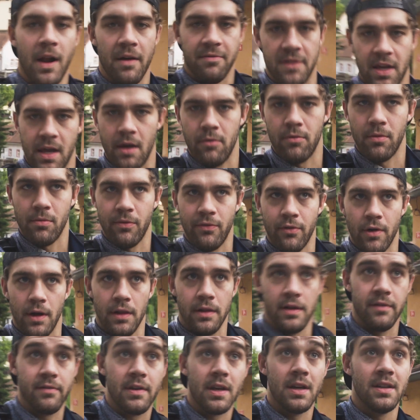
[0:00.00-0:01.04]
gonna have to get one before
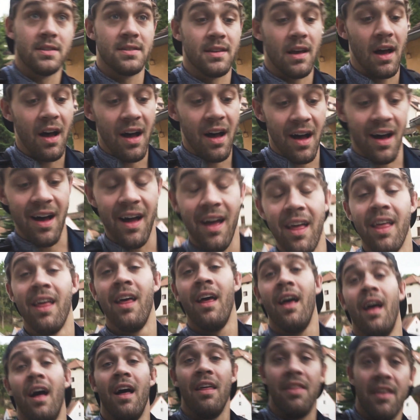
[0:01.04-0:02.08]
I leave, because
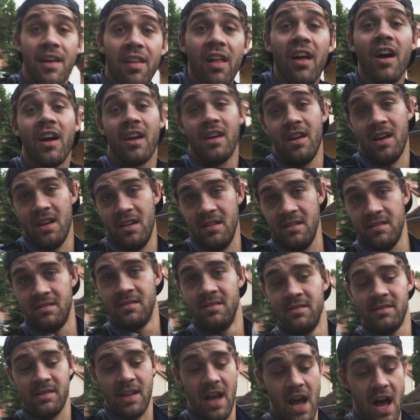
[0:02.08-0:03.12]
they look good.
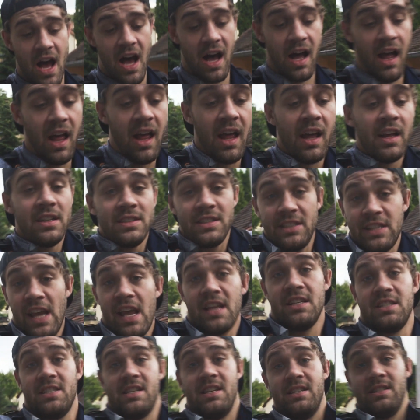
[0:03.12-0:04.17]

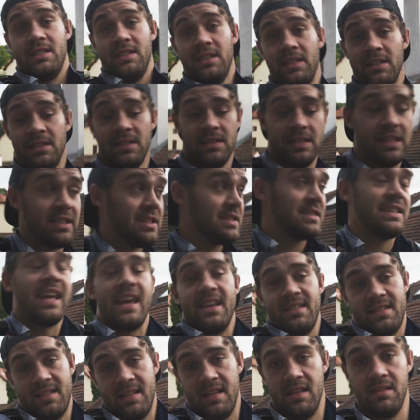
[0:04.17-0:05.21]
Change it. They look
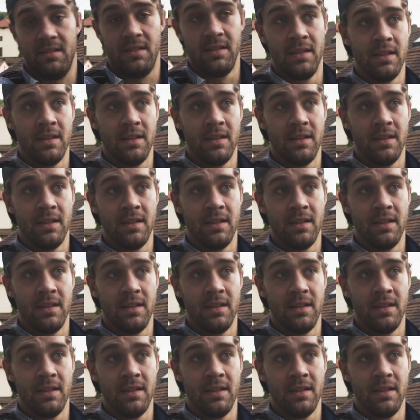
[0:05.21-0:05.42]
tasty,